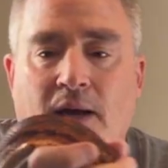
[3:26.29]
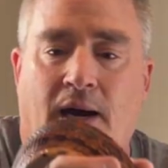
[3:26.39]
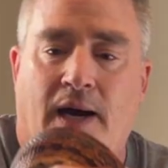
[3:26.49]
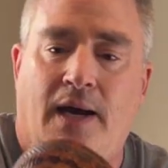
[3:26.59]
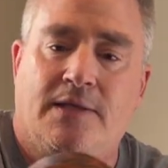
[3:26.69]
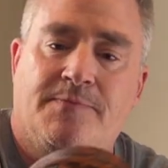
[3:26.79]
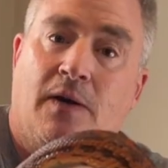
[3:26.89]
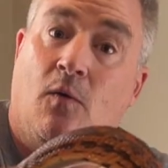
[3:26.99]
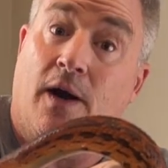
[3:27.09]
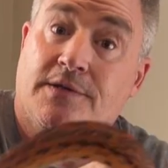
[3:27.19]
It's been a
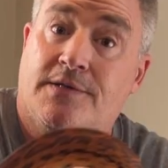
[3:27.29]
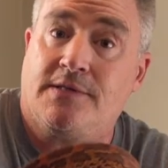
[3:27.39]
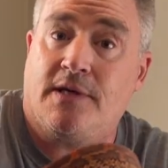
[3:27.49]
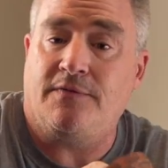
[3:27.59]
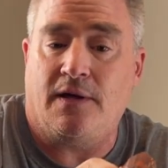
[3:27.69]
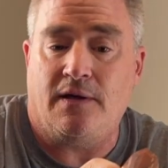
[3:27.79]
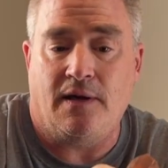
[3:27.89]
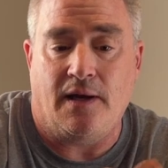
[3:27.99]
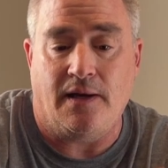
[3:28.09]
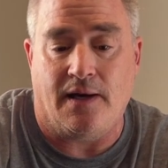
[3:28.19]
while since I've done
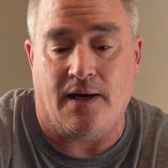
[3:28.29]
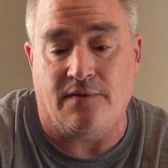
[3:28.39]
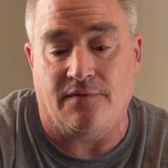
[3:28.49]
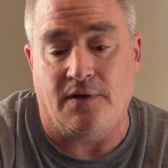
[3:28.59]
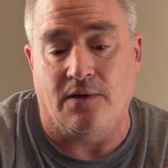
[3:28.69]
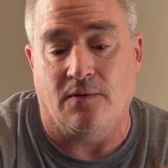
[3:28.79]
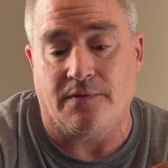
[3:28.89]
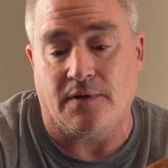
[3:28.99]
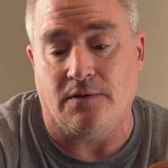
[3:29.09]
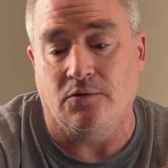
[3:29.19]
any kind of video on
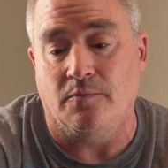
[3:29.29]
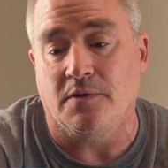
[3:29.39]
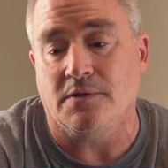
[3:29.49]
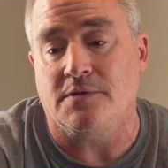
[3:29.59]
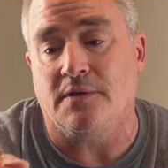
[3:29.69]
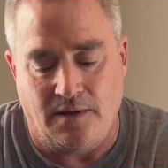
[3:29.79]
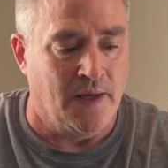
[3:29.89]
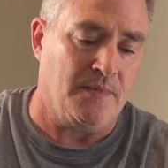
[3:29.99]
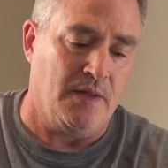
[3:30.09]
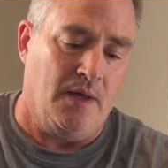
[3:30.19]
the Colubrids, and
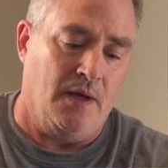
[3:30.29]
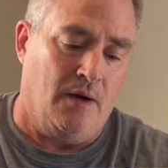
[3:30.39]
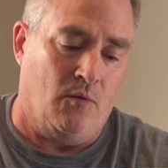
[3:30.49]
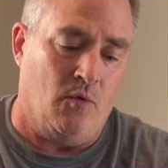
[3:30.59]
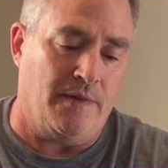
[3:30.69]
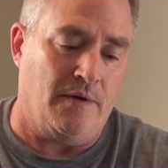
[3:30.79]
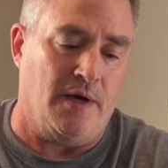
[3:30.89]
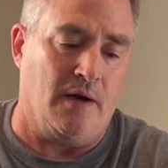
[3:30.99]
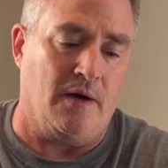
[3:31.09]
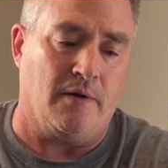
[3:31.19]
when they're
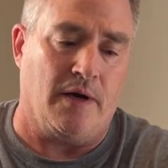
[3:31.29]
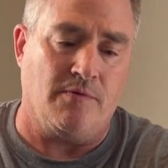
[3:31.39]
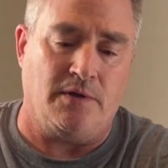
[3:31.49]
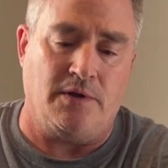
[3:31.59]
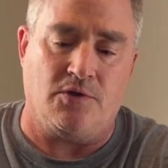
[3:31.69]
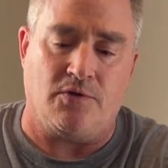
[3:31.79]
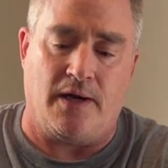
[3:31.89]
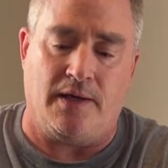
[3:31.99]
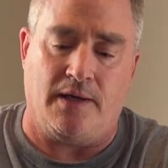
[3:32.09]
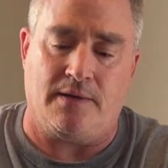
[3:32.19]
younger, I really
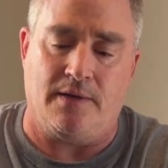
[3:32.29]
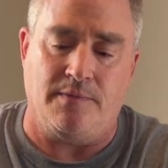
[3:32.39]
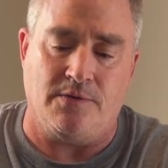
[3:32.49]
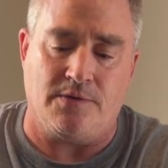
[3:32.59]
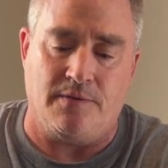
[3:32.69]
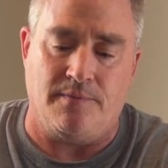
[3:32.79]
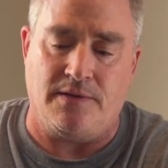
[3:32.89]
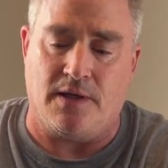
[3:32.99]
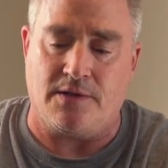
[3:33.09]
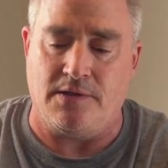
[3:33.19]
try to get them used to me
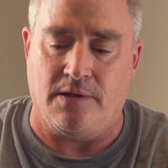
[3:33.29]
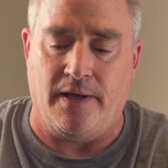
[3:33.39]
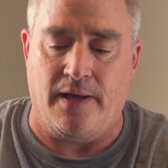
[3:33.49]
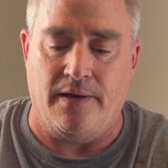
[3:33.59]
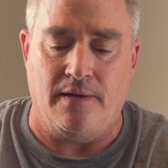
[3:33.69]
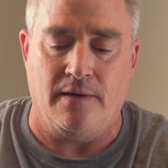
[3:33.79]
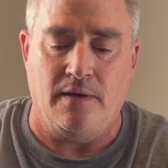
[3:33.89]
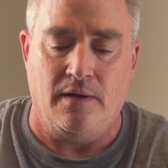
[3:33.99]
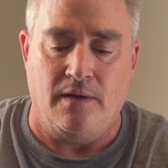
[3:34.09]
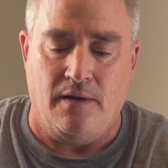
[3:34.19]
touching their head.
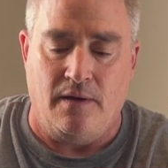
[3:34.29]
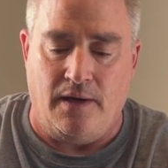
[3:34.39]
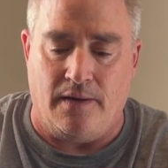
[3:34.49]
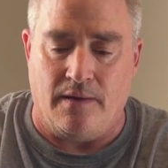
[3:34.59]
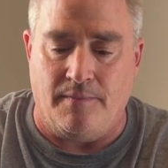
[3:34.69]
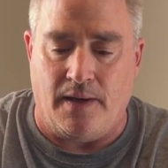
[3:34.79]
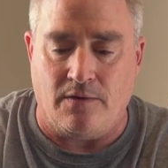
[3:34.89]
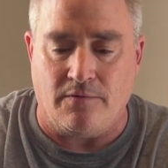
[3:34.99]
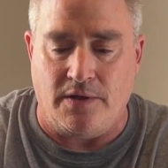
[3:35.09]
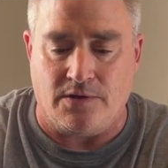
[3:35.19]
And the
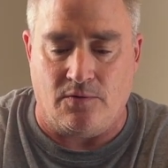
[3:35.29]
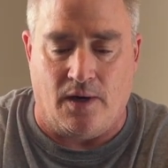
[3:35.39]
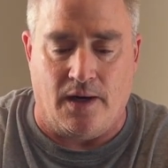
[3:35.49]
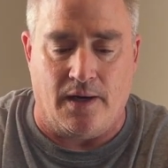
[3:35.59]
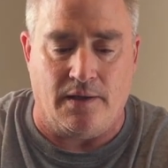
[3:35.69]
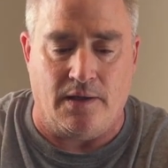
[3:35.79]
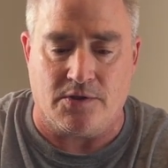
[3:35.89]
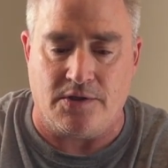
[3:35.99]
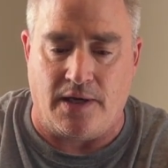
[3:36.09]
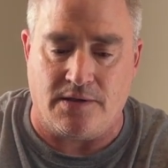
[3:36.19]
main reason why,
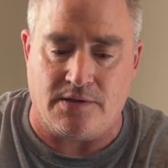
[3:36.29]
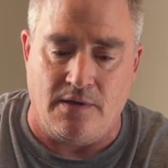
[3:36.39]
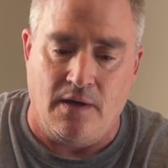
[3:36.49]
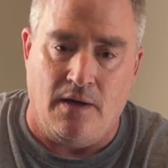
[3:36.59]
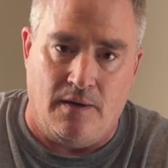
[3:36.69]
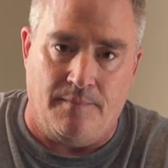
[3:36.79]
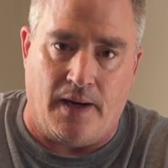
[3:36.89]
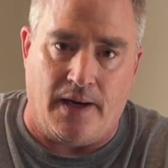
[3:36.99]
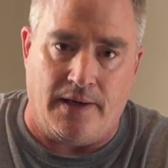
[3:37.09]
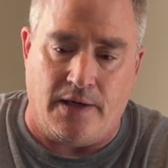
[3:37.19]
snakes
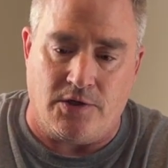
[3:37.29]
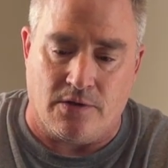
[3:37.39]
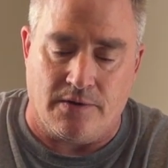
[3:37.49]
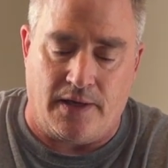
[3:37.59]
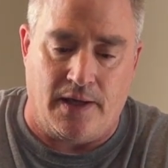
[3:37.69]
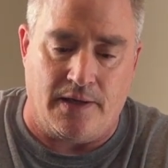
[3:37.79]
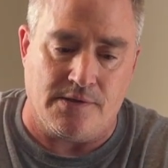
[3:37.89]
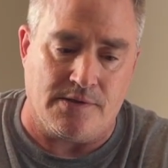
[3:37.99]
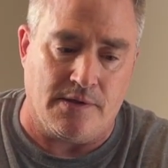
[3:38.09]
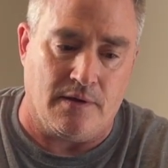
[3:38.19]
by nature, the head
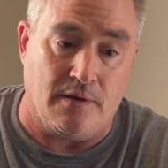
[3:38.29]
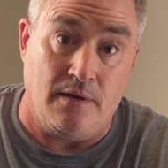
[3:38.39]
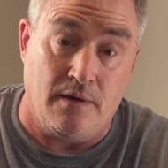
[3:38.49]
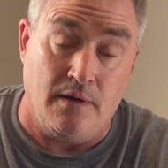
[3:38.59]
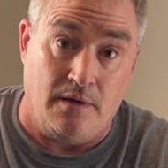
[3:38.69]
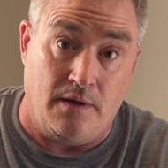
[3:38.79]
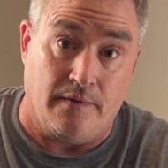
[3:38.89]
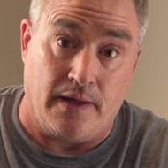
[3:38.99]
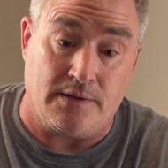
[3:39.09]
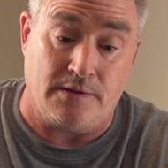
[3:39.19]
is their,
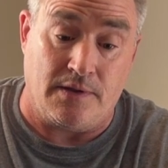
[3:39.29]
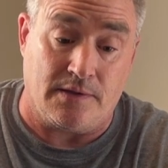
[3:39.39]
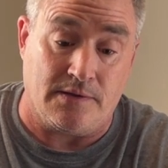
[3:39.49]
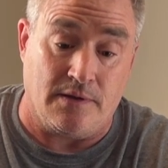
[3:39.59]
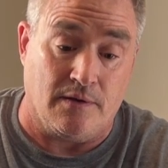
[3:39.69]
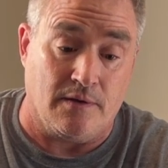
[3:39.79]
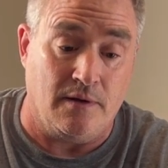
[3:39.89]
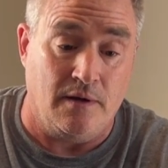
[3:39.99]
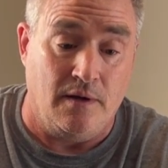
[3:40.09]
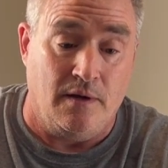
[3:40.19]
that's their
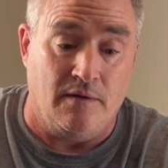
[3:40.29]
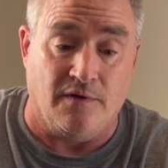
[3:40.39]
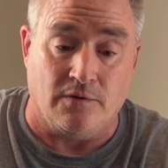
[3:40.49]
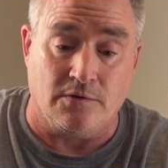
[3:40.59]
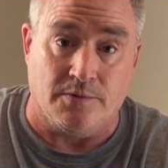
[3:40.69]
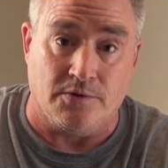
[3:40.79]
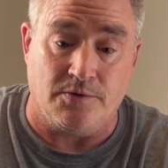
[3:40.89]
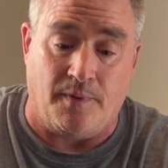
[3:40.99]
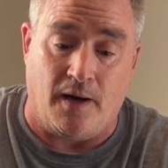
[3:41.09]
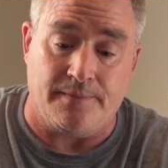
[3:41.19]
vulnerable
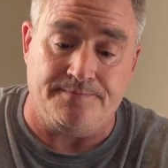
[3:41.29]
spot.